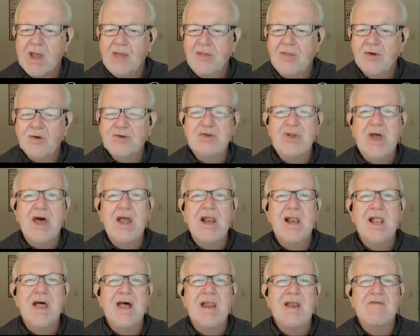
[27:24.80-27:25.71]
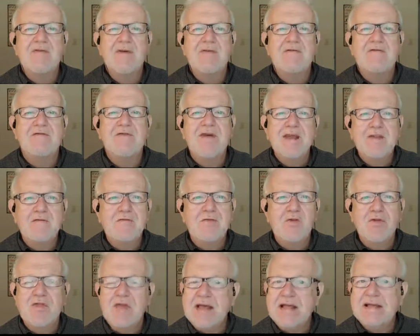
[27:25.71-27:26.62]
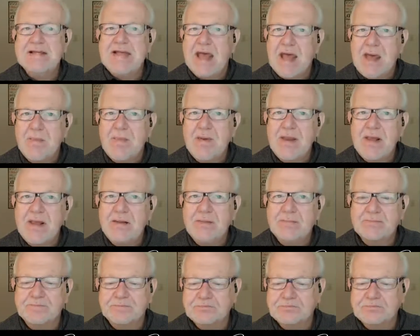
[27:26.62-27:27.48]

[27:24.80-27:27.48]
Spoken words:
there's not a lot of eventful things happening,